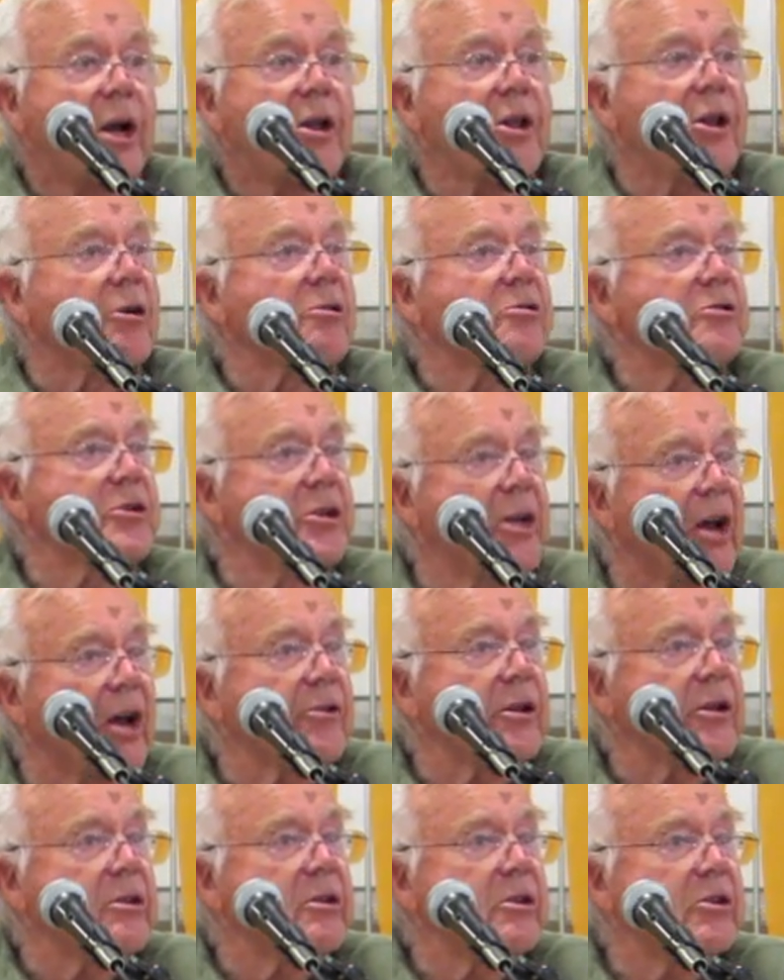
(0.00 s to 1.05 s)
there's
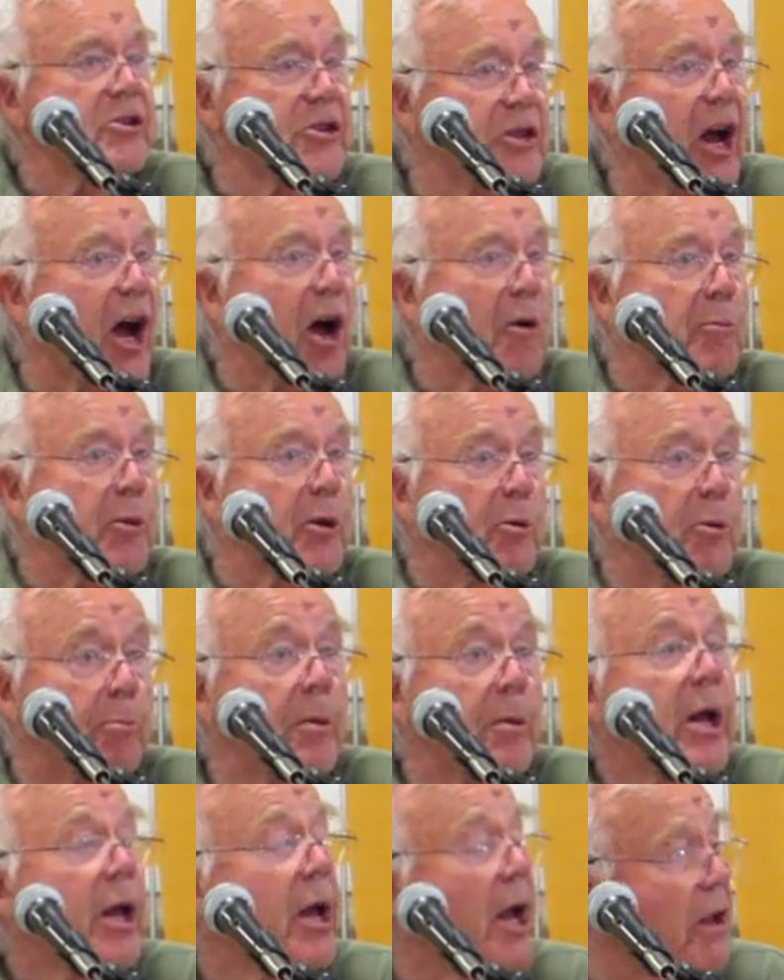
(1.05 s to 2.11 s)
nothing stopping them.
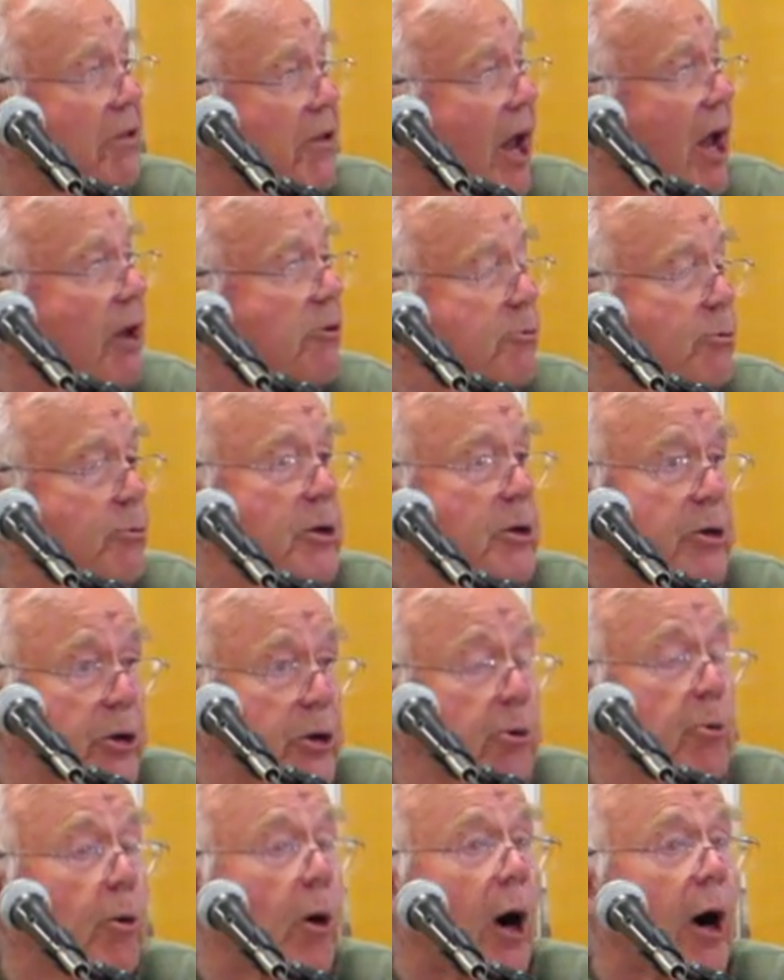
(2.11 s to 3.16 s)
And that's what
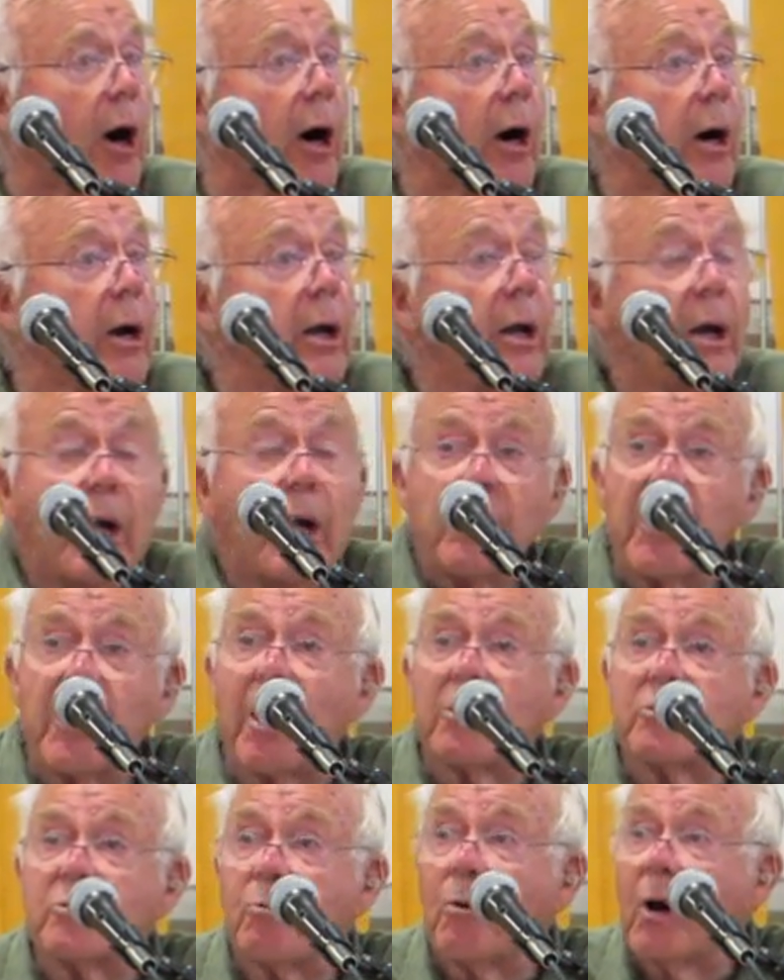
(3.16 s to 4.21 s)
you are.
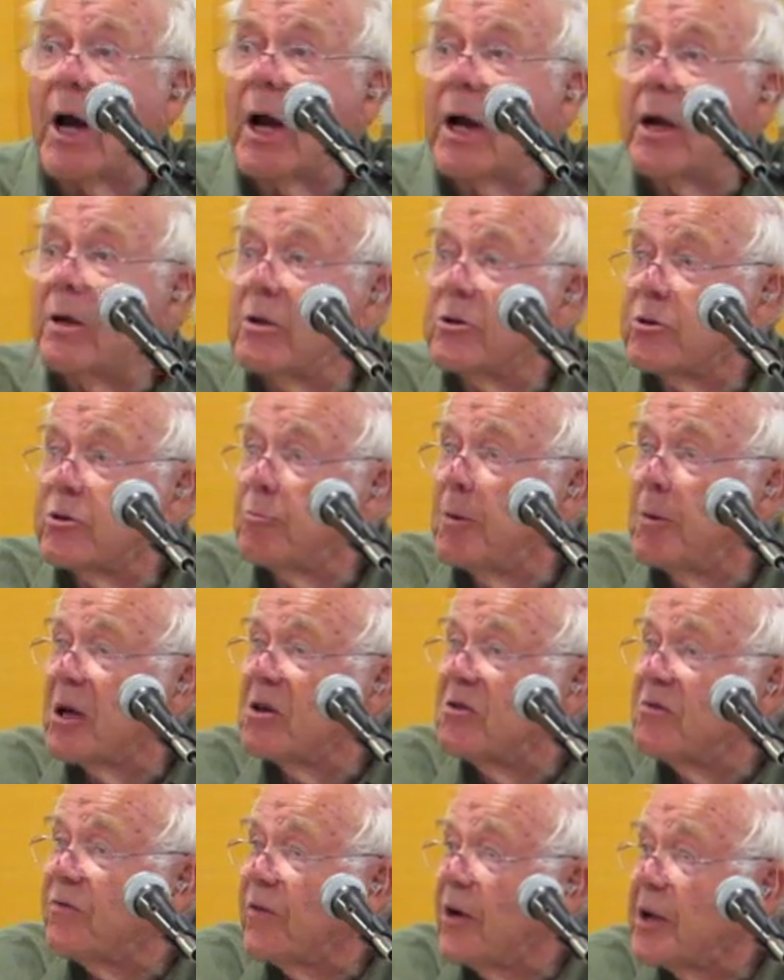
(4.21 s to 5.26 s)
That's why it's so
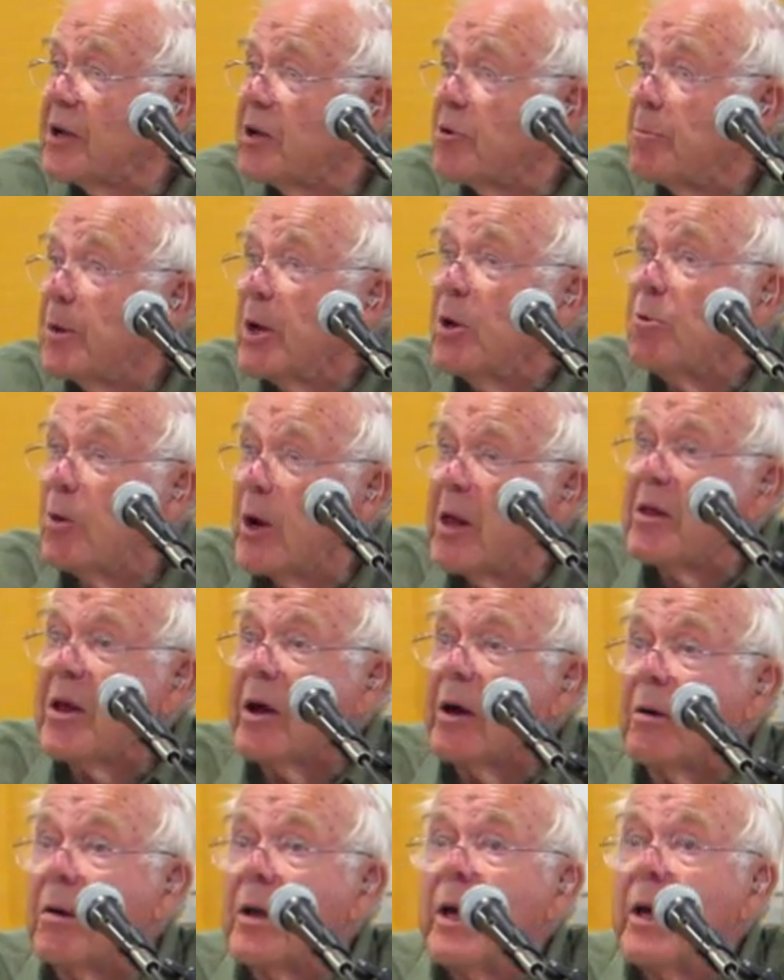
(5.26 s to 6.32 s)
much fun to be with
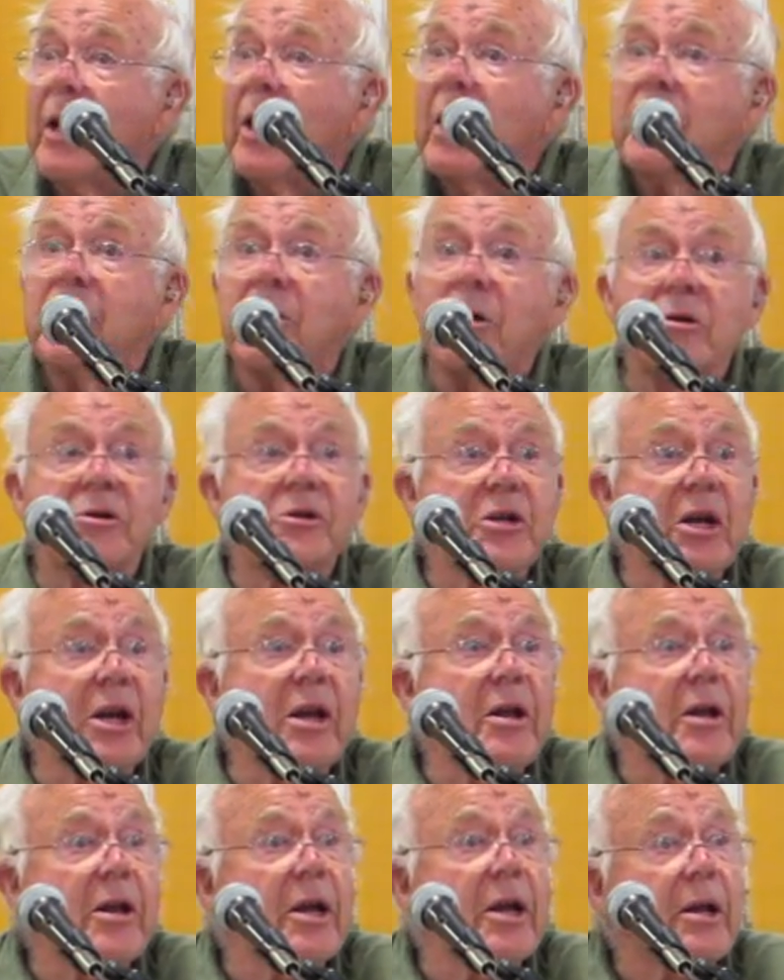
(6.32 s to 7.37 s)
you, to
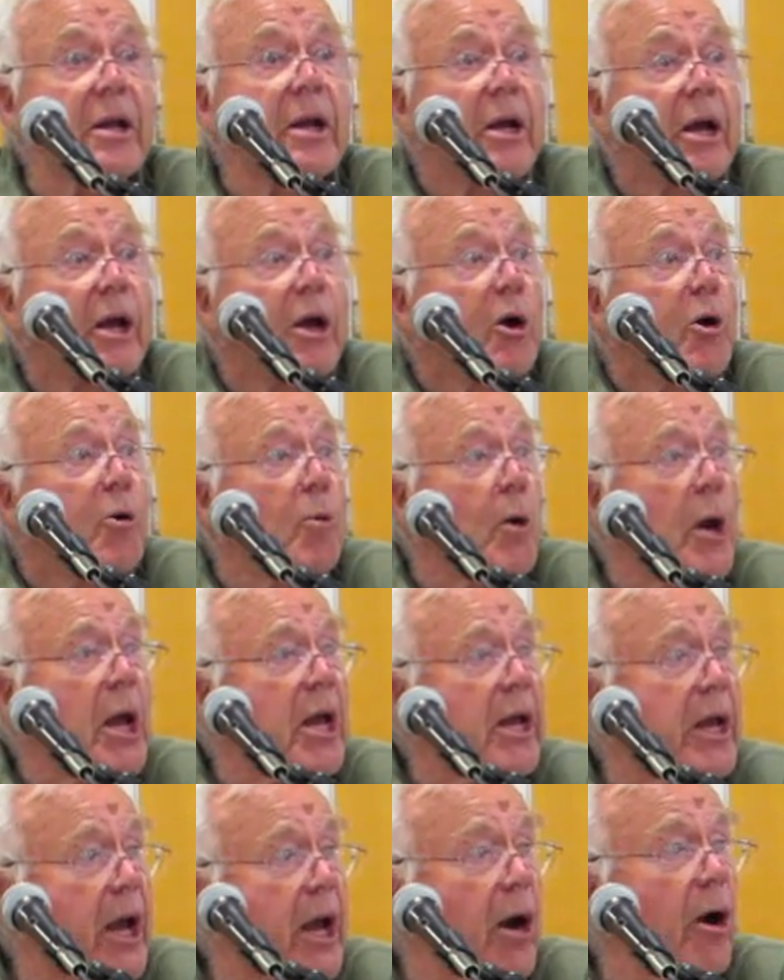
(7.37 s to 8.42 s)
see that
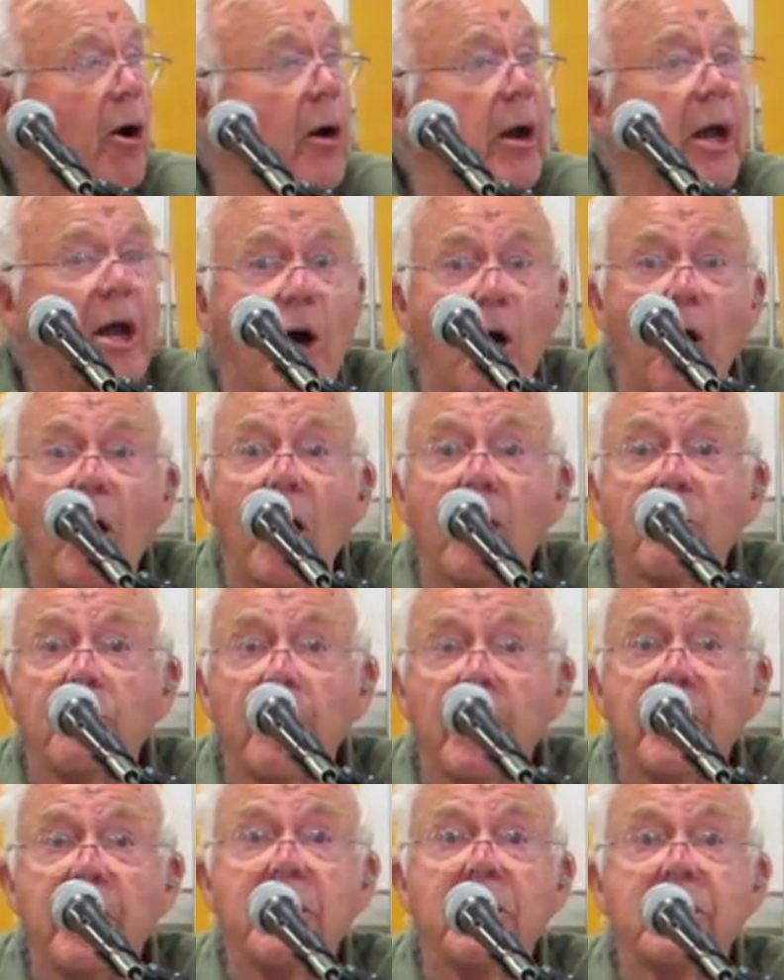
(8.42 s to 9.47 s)
we carry on
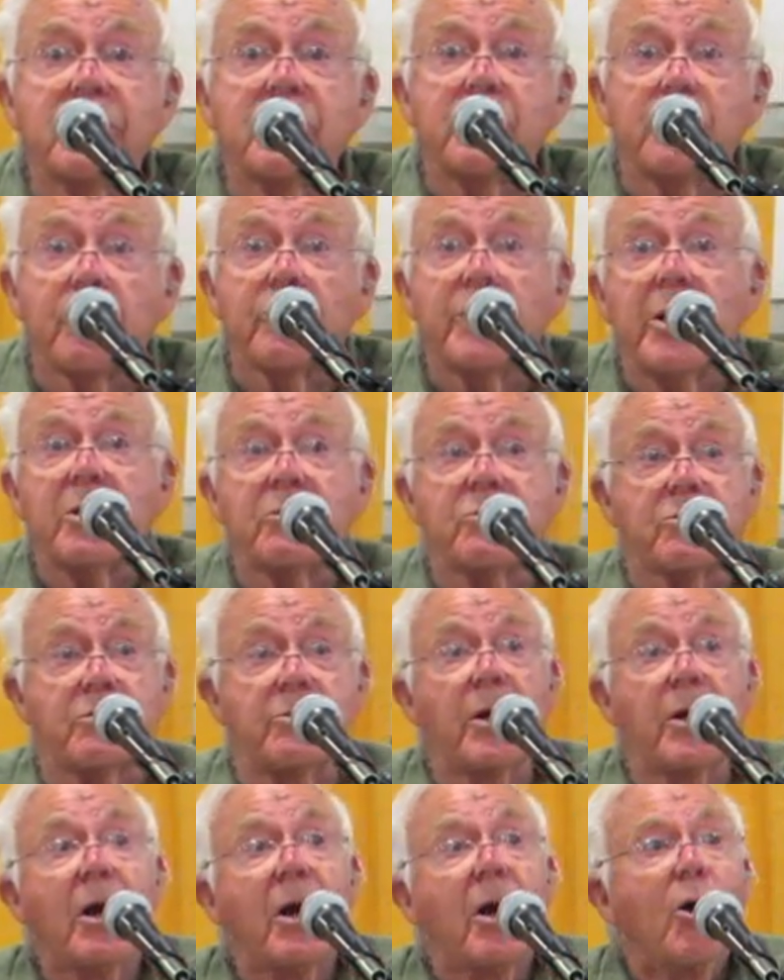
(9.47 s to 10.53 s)
with this tradition.
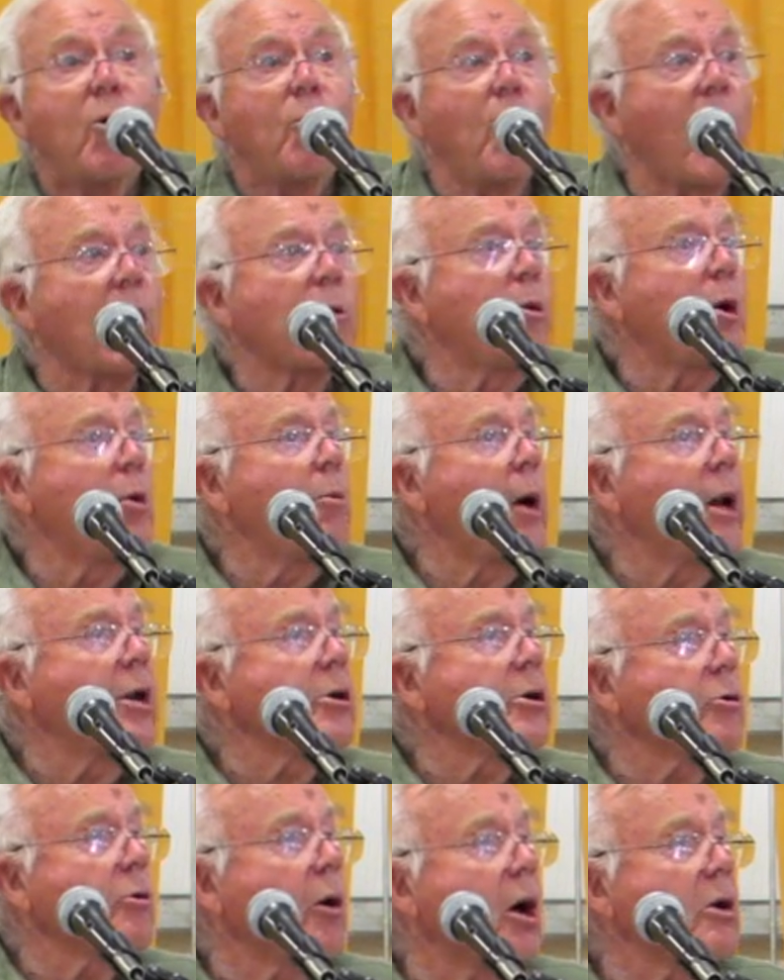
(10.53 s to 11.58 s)
Well, we went
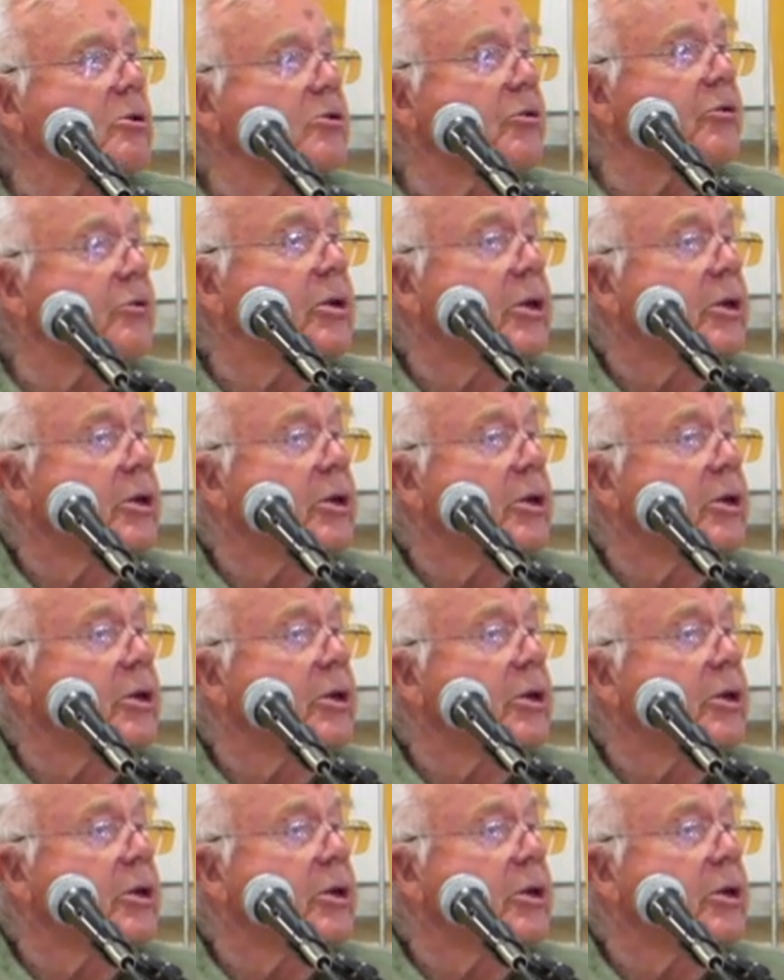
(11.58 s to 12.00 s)
across